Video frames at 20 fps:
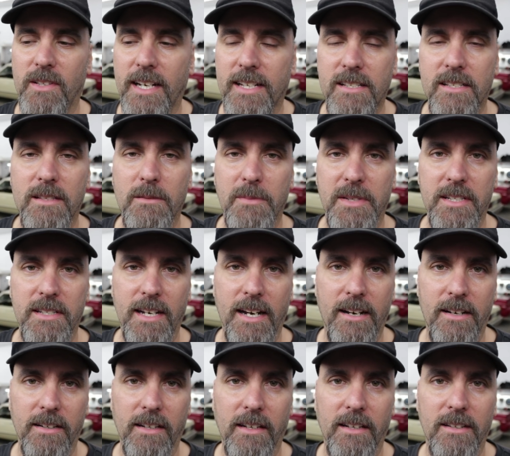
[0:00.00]
That's the
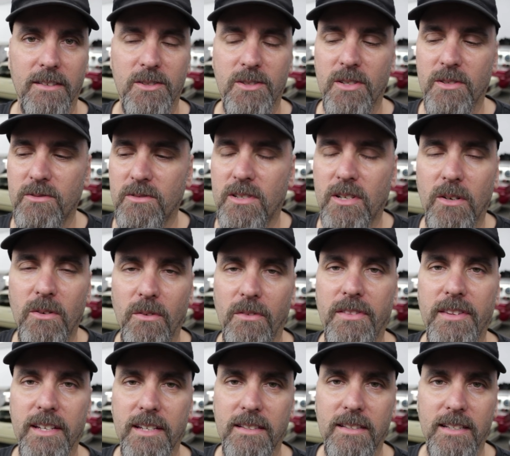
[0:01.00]
mentality. So don't
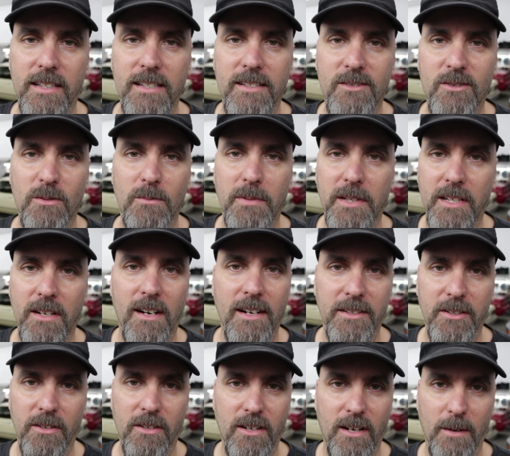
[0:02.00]
think things are
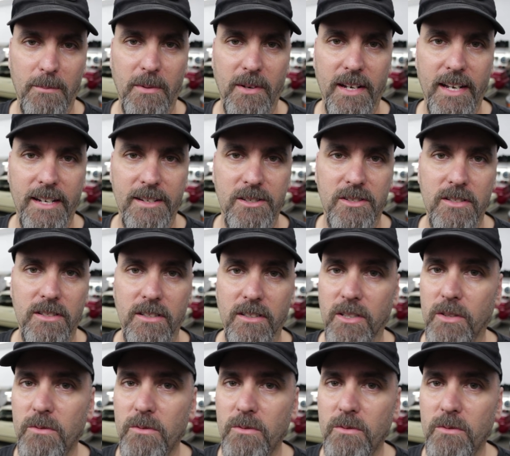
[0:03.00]
beyond your comprehension.